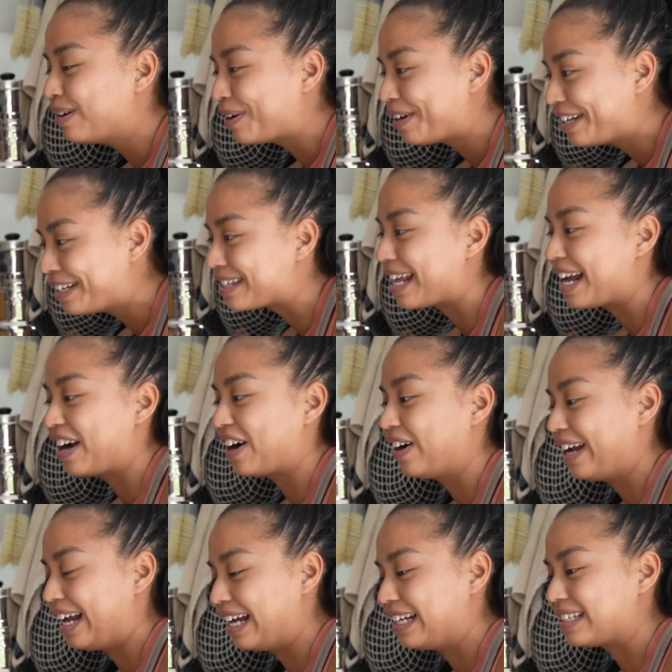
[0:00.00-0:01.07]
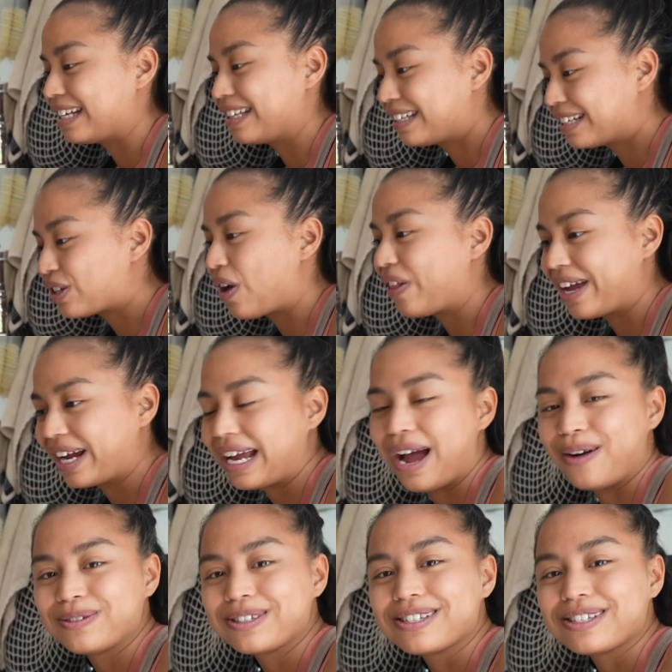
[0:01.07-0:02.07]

is there, and that's all that counts.